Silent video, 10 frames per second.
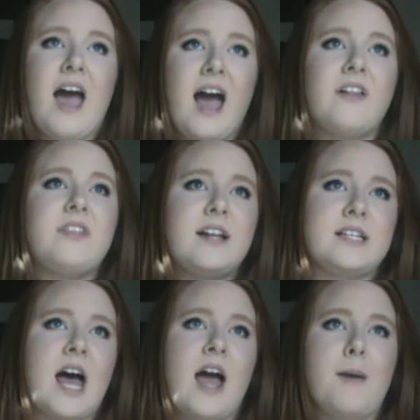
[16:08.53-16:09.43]
At that
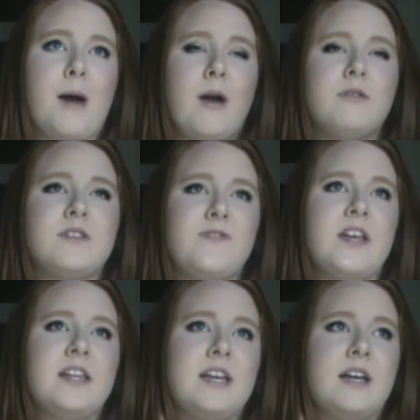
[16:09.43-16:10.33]
time, I was
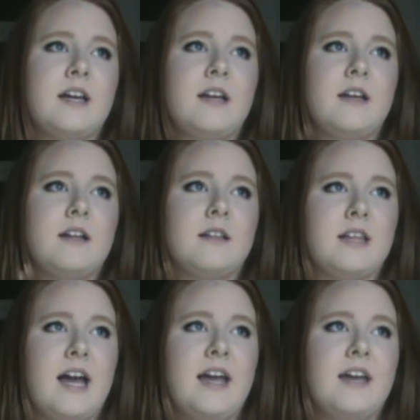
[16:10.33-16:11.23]
feeling
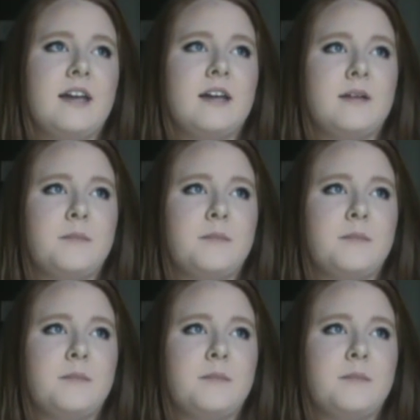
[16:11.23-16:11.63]
like